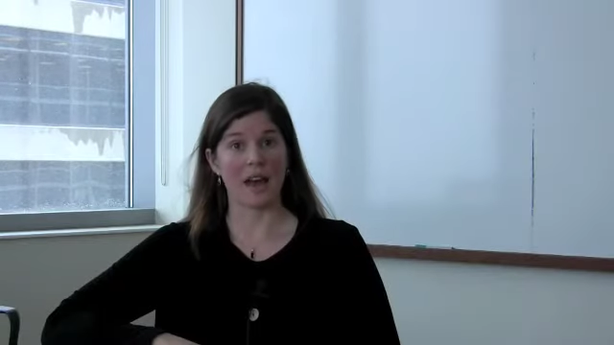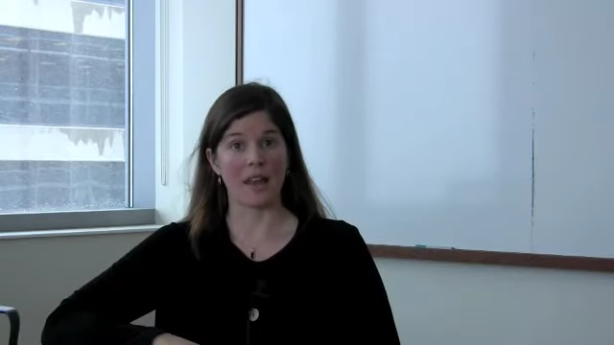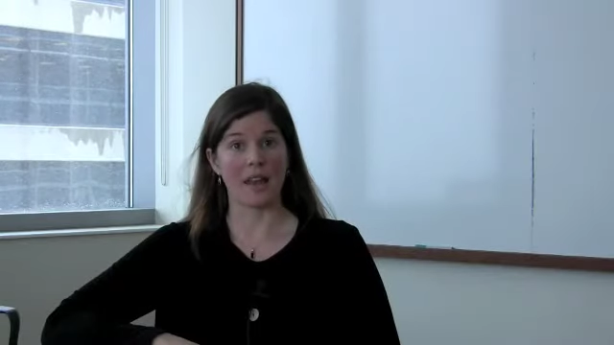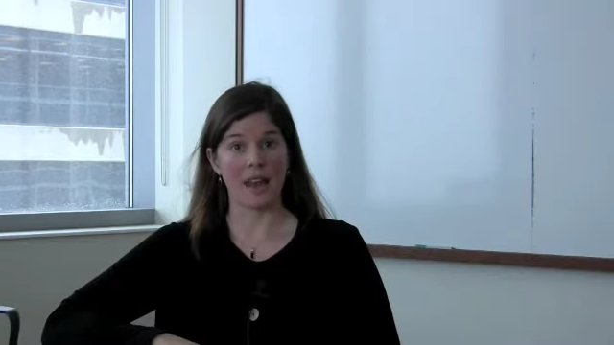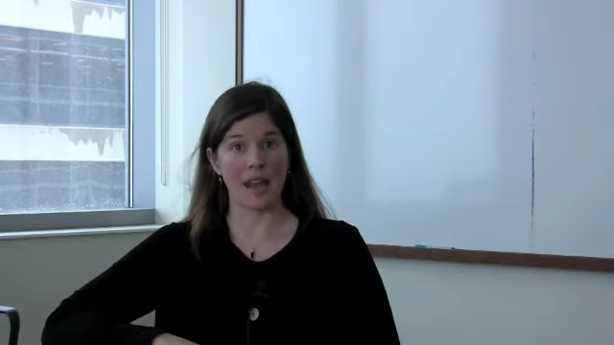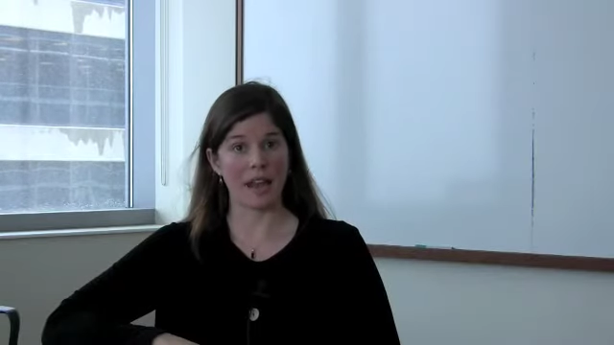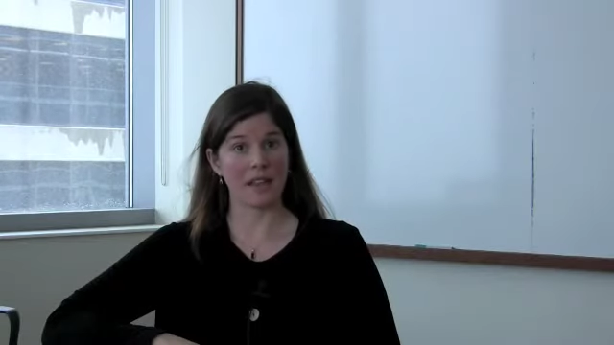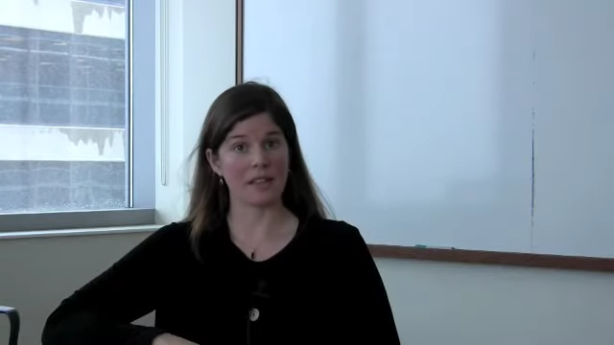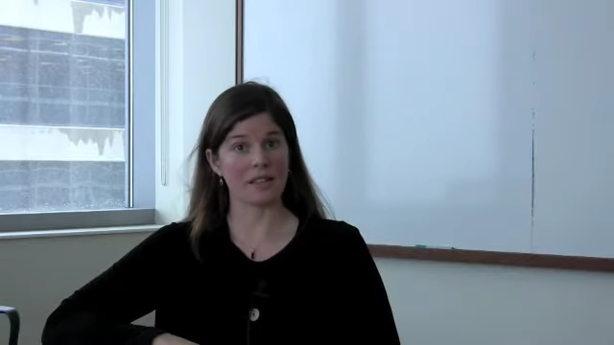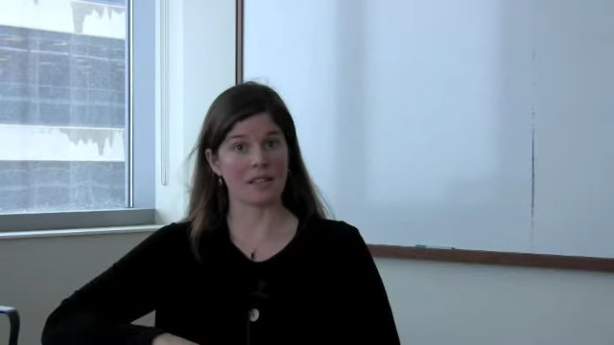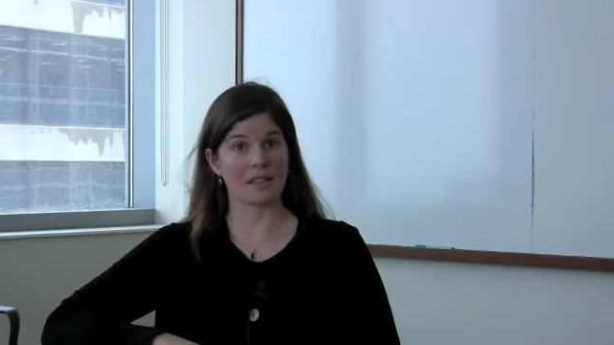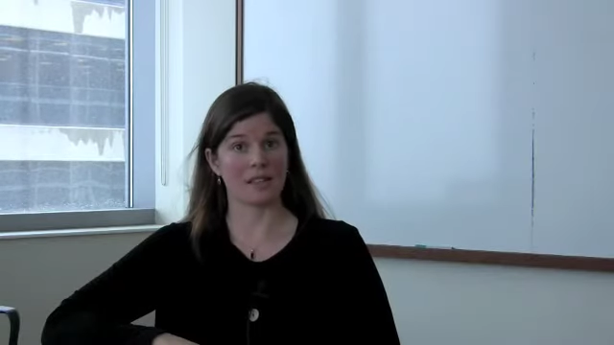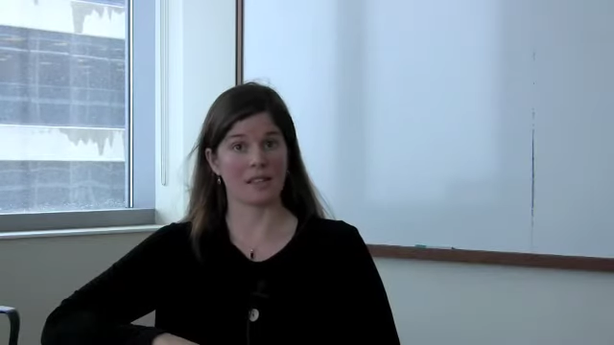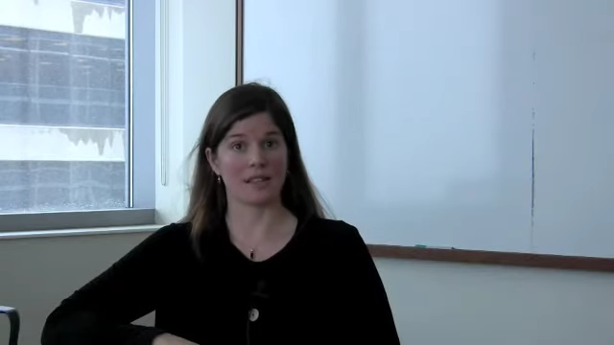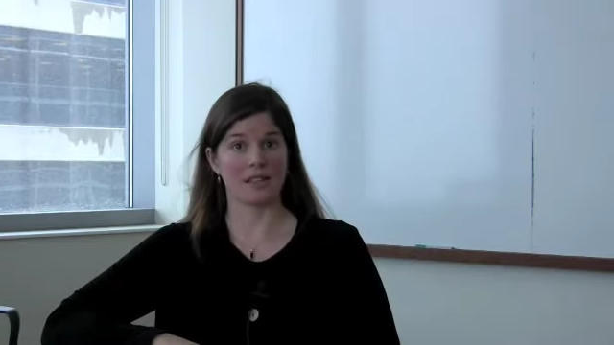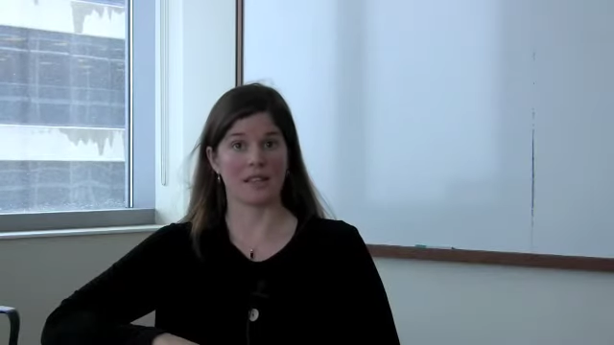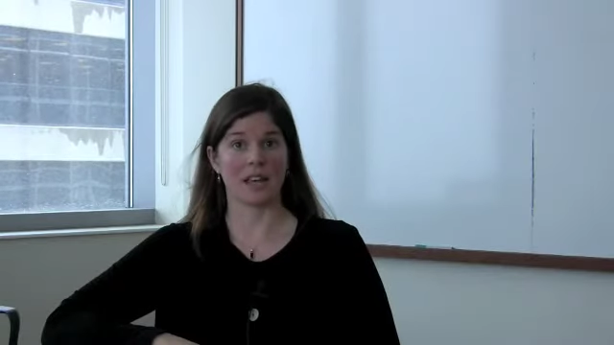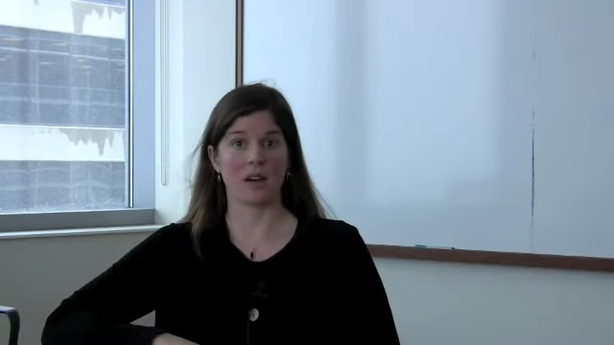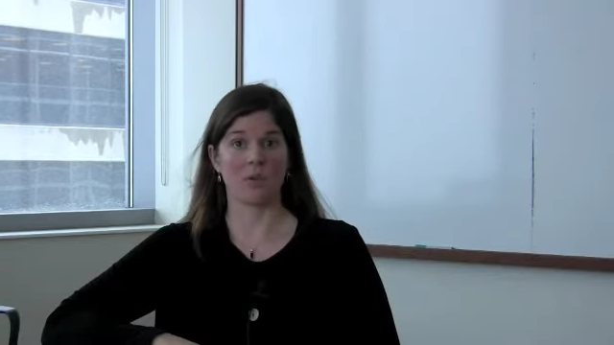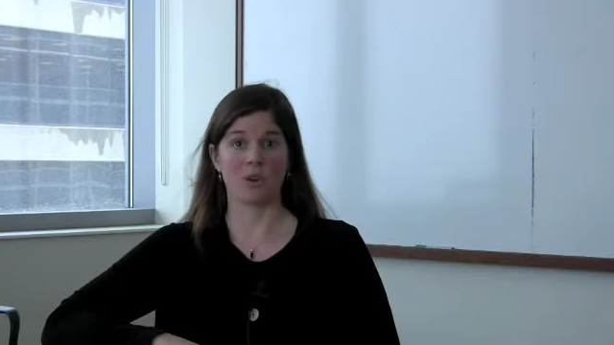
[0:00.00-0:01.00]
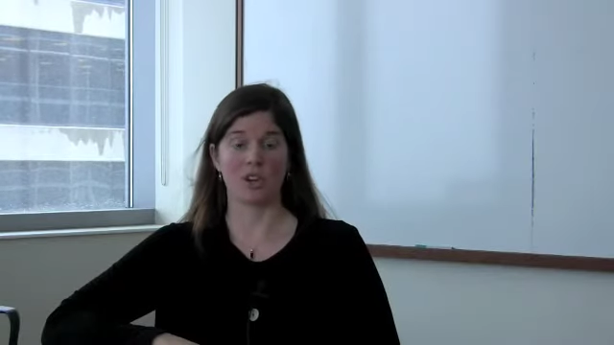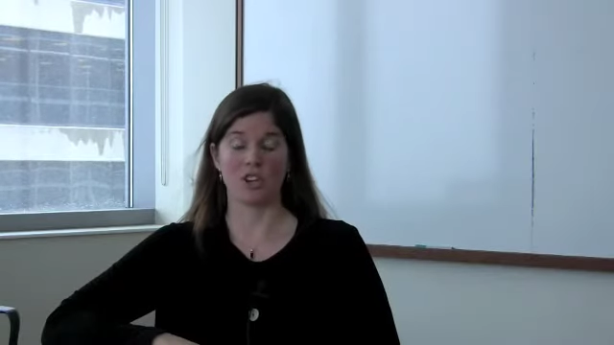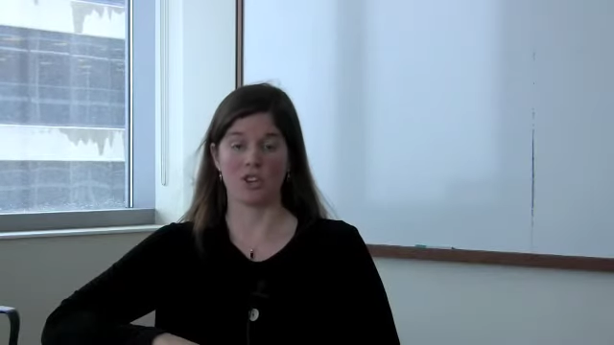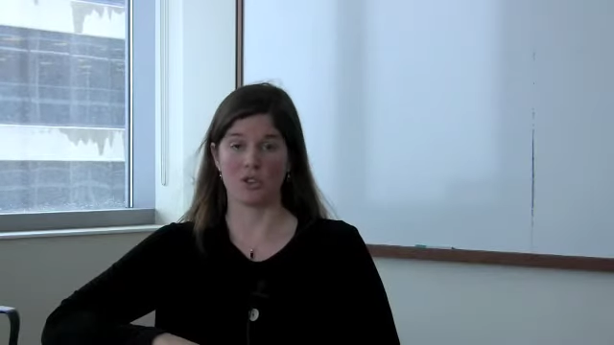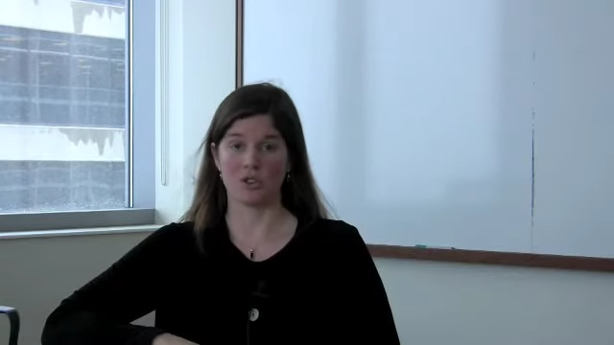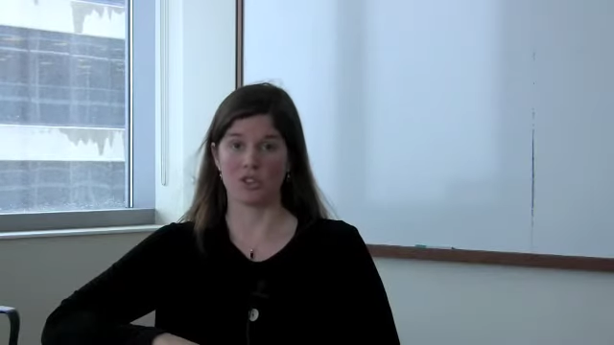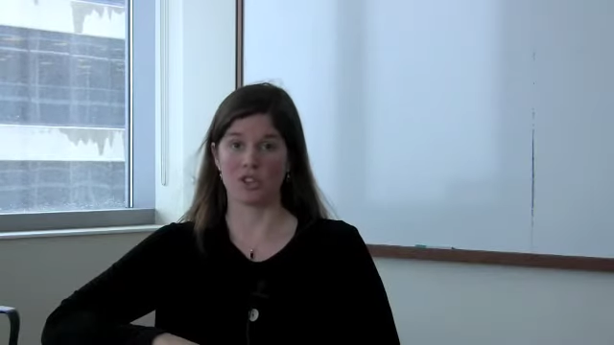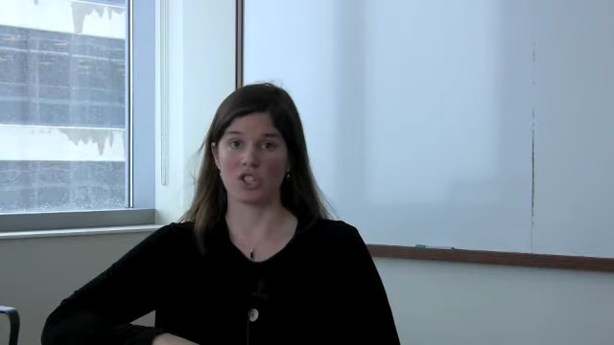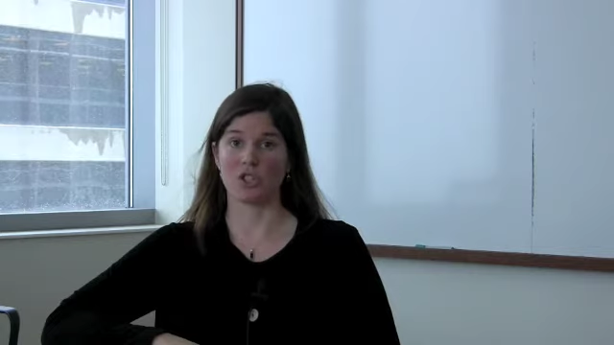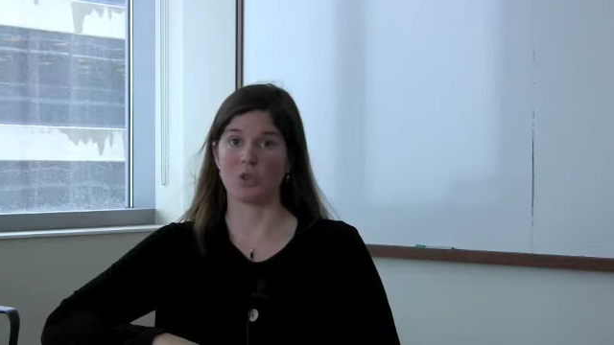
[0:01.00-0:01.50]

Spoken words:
analysis that we use